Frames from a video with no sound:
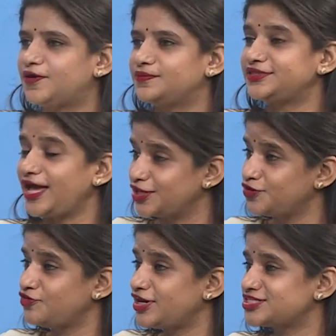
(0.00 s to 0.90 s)
Thank
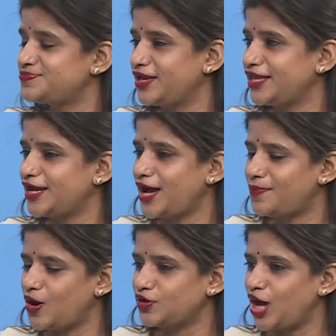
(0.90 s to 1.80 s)
you for explaining
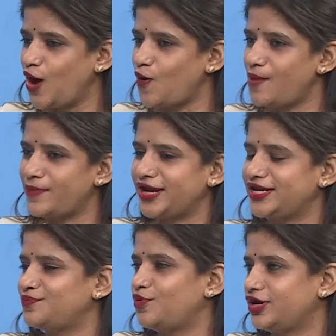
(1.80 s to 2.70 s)
about how our
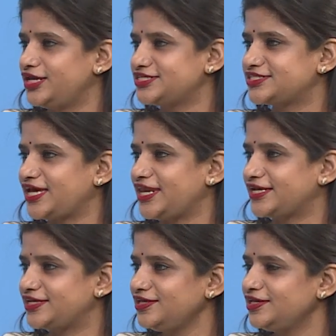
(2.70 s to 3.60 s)
mind and body is
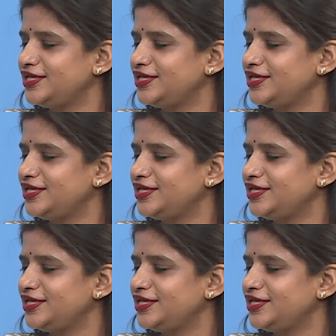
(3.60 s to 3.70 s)
connected.